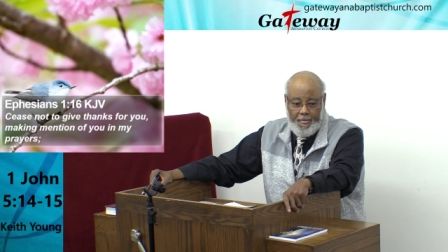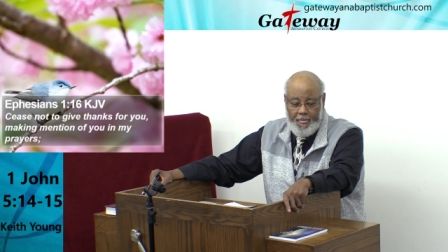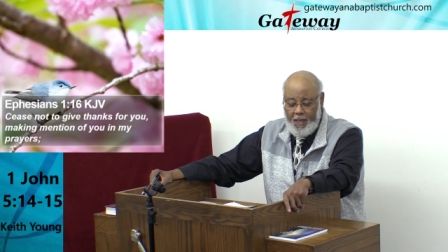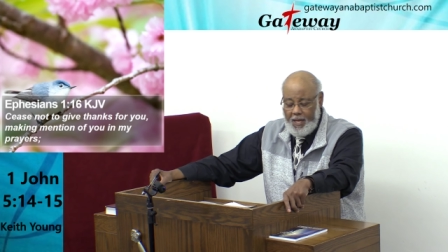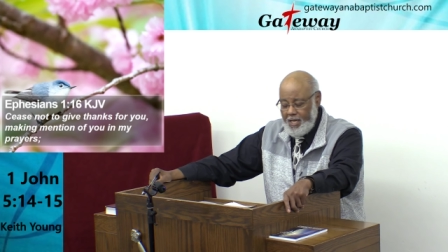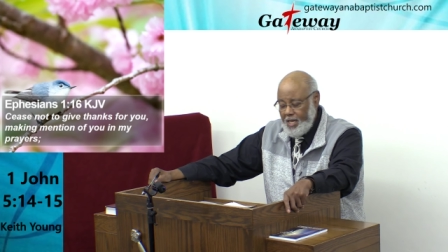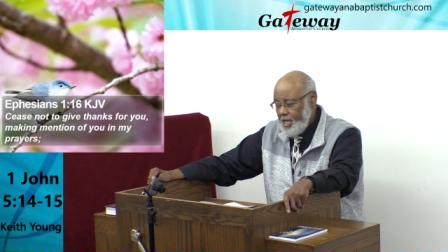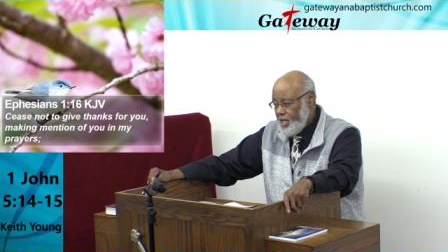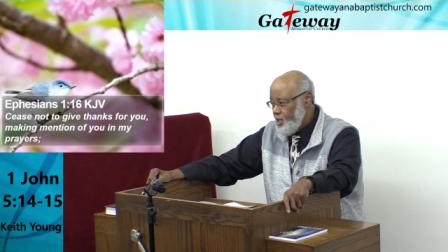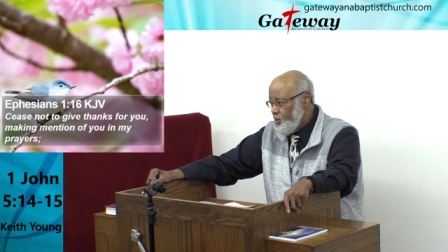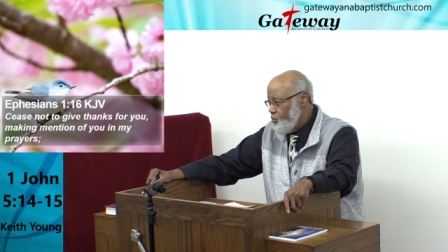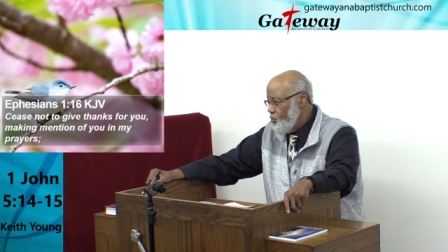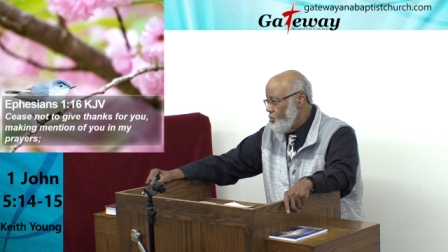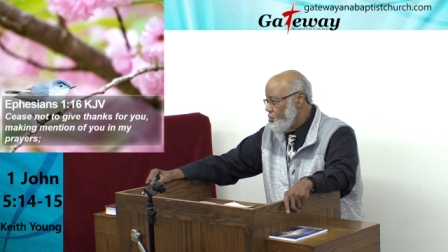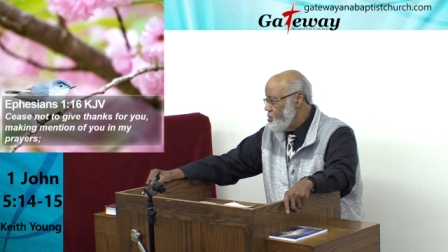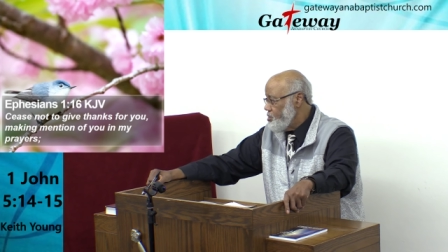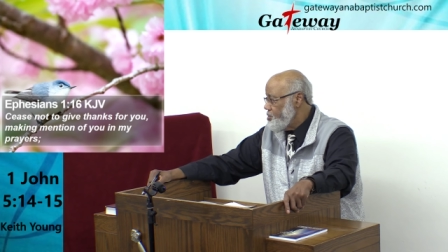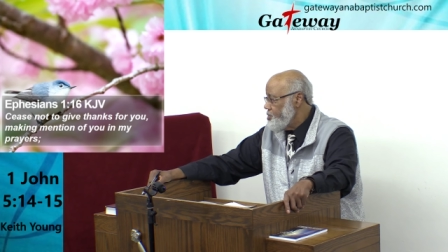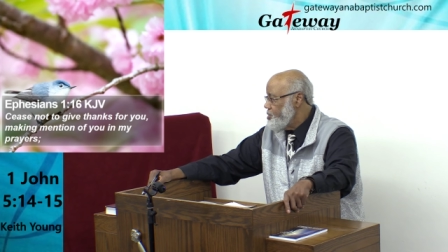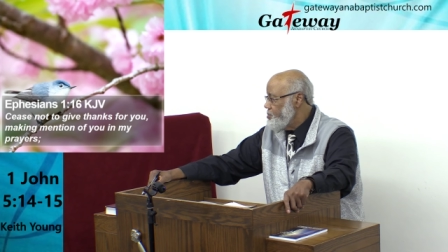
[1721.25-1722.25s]
And they didn't
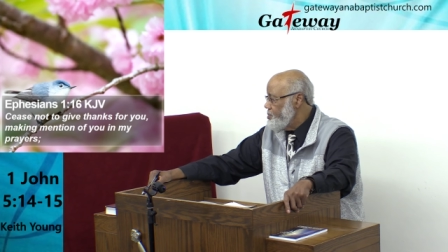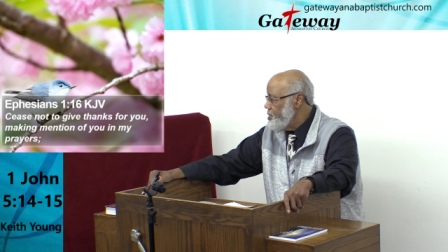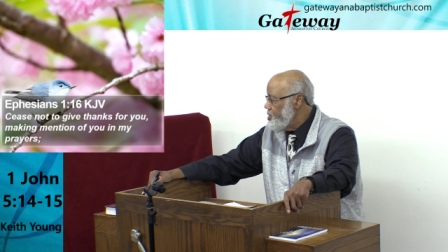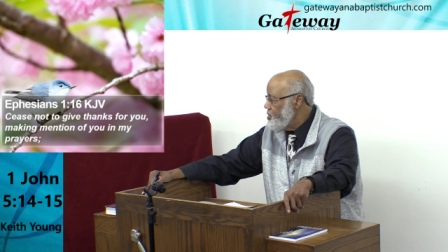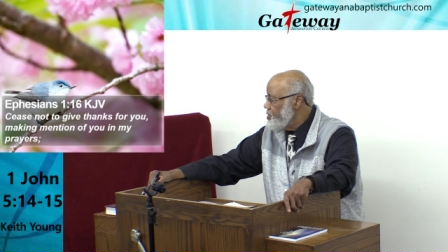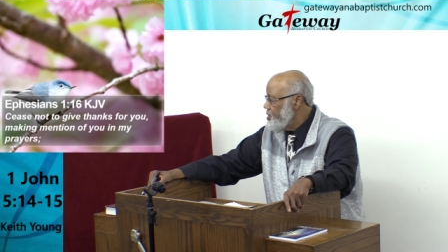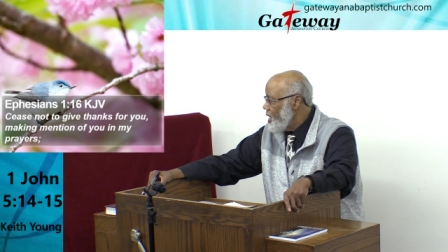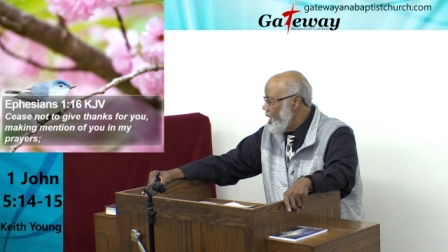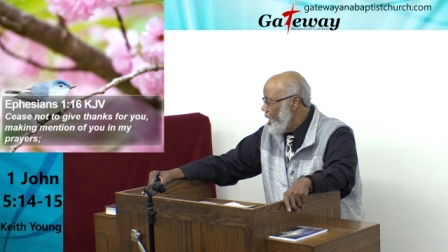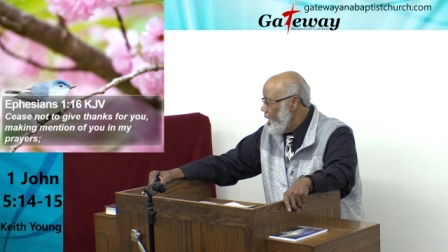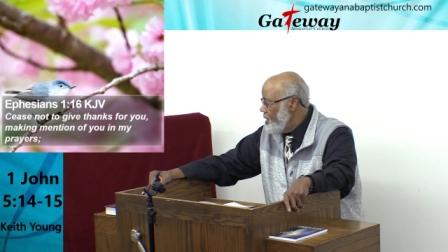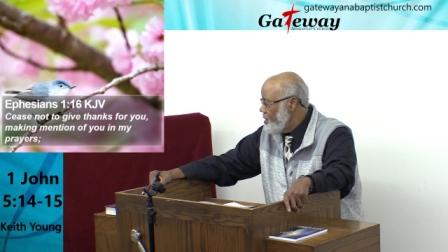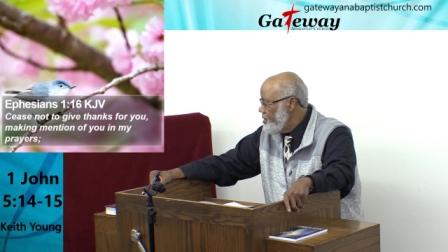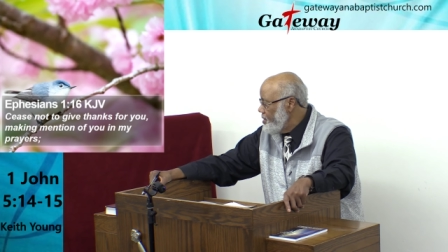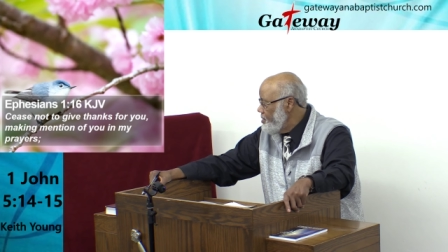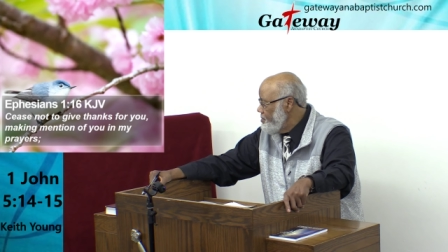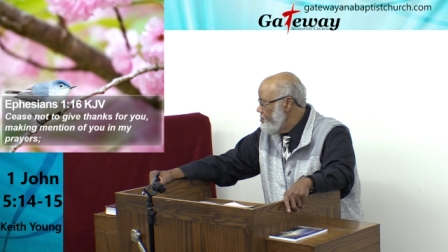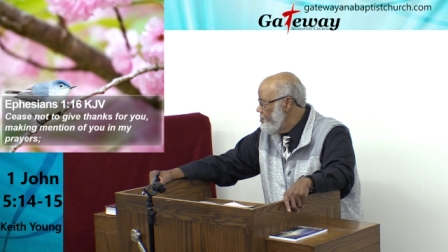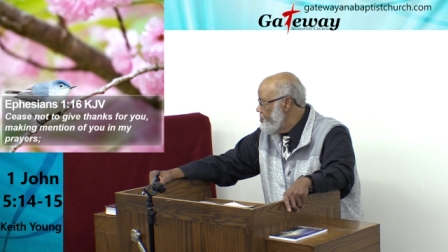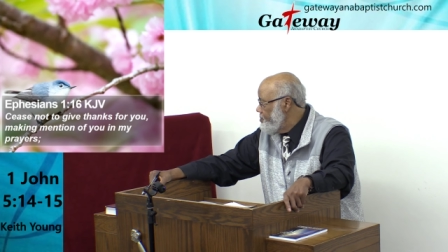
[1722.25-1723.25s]
want us to be
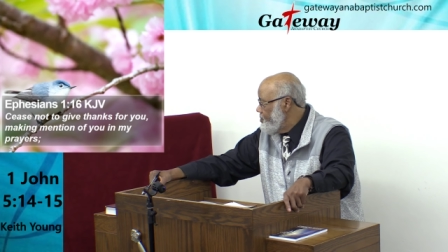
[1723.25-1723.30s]
stagnant